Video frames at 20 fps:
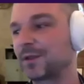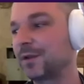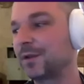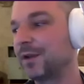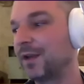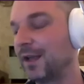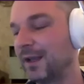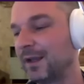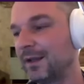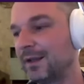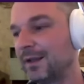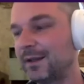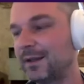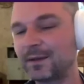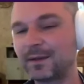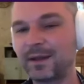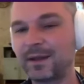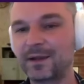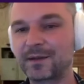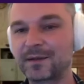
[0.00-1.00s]
So
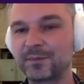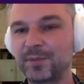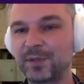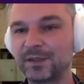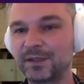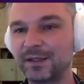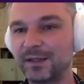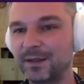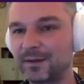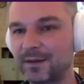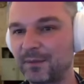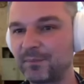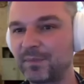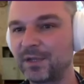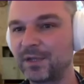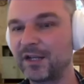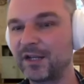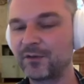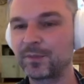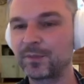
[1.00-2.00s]
it's nice, but it's
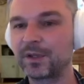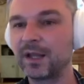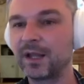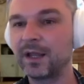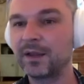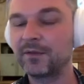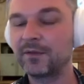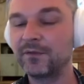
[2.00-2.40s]
unbelievable.